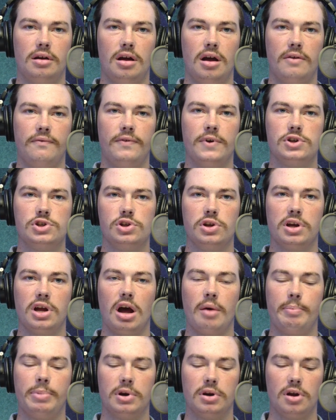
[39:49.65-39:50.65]
officially
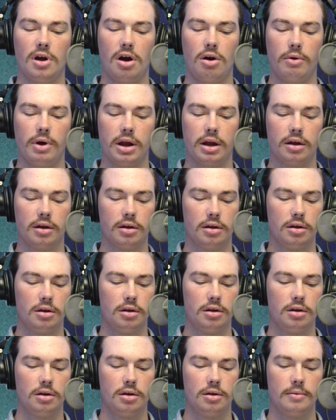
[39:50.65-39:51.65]
up and going.
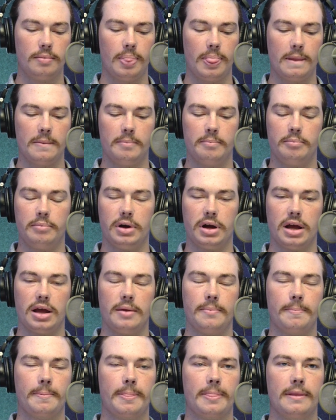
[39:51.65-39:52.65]

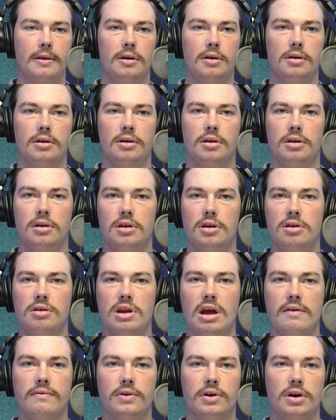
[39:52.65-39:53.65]
but you
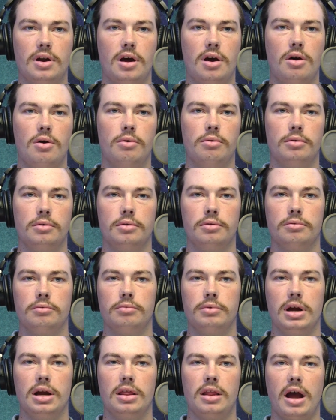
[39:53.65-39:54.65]
never know.
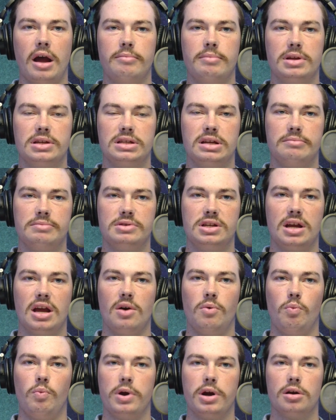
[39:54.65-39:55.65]
Realignment seems to
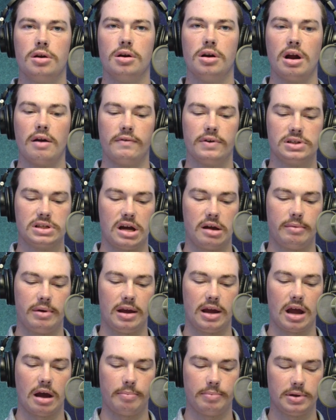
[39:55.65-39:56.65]
get weirder every time
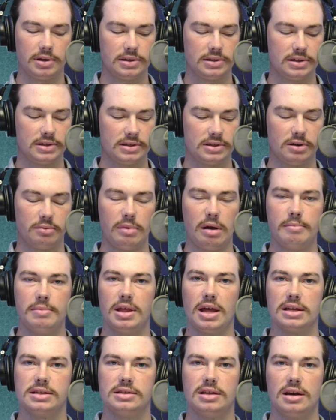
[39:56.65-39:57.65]
it happens, so
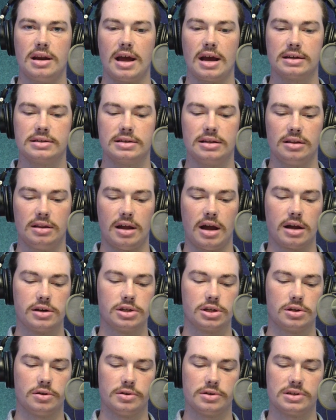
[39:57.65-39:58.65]
maybe that's the next
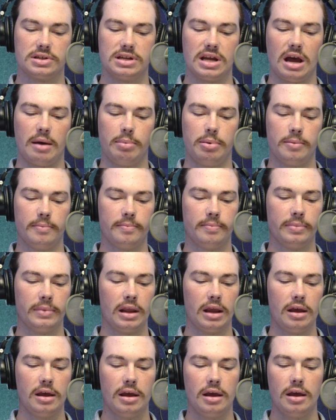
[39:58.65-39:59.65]
logical step.
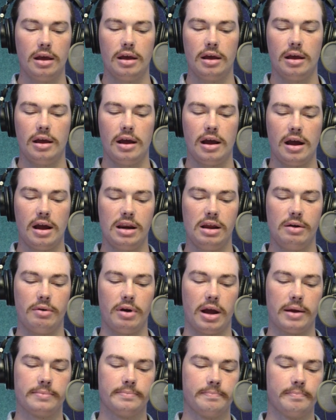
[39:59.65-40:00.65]

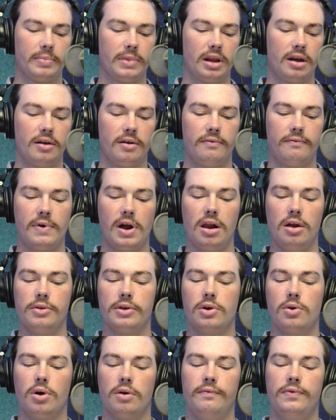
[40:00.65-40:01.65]
Anyway, follow
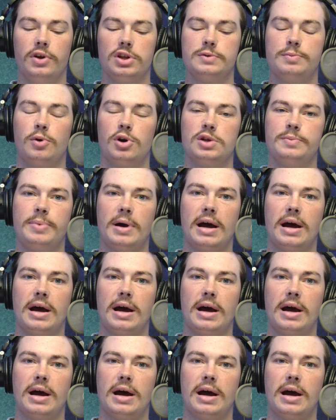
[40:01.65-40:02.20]
the Cornfield Sports